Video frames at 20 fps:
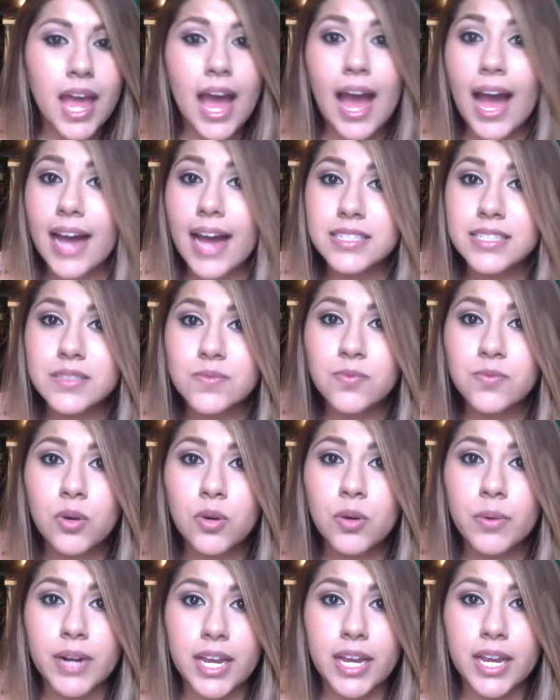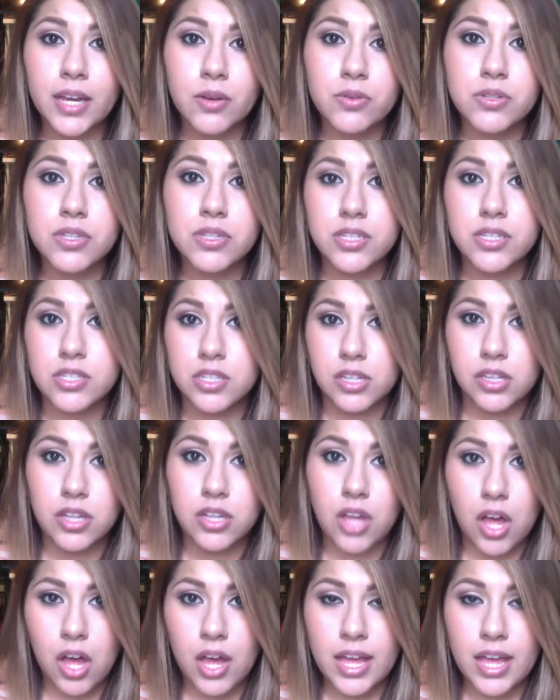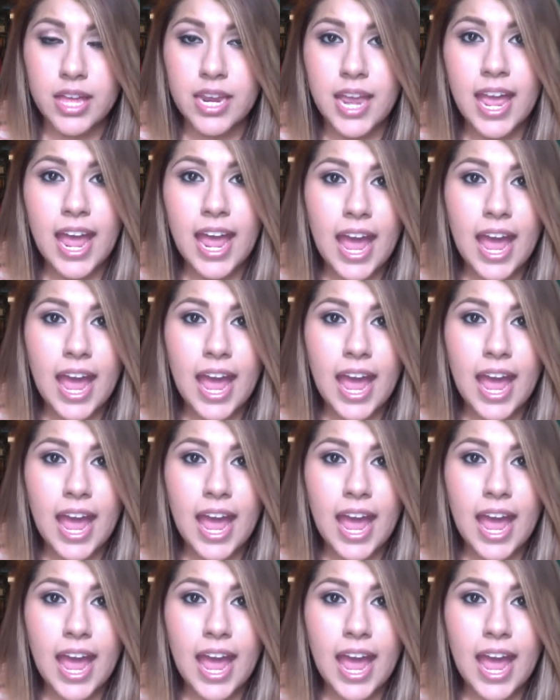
ask for when I go to the salon